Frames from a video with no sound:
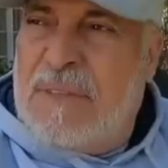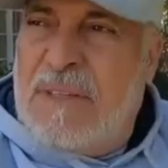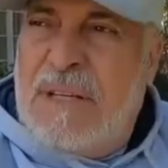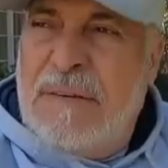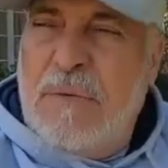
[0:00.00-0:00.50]

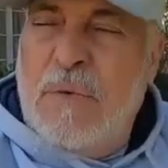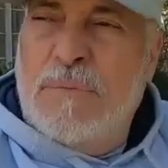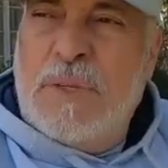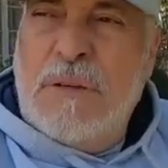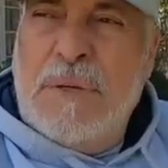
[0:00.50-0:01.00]
living
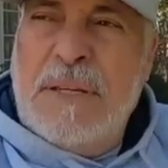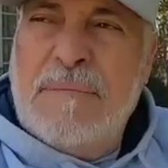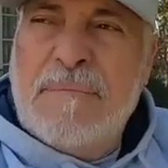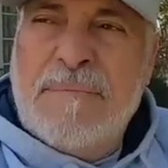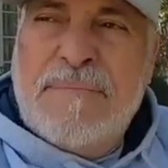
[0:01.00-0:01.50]
room TV,
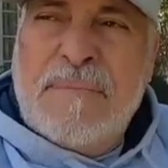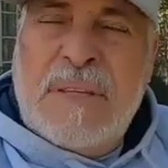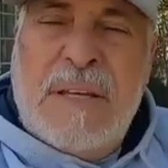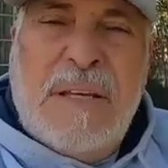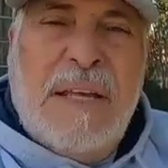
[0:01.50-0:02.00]

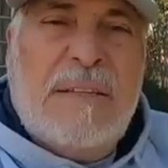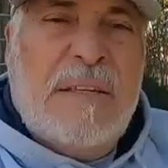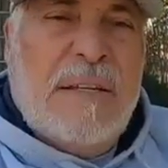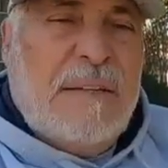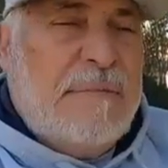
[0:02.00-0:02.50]

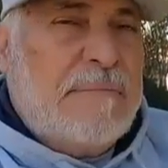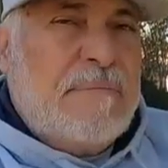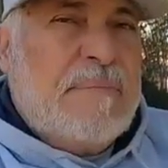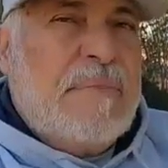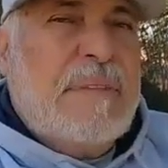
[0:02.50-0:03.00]
connected it,
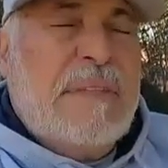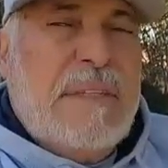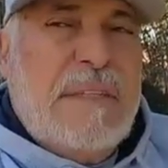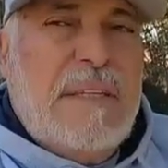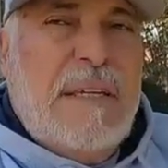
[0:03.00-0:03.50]

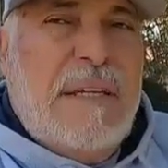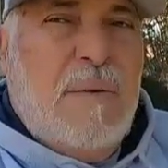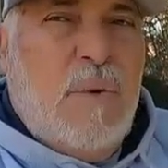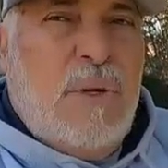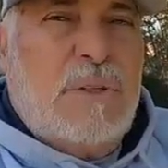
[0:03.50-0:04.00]
and it
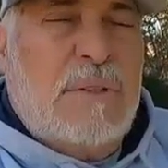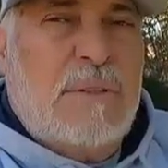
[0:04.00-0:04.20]
works.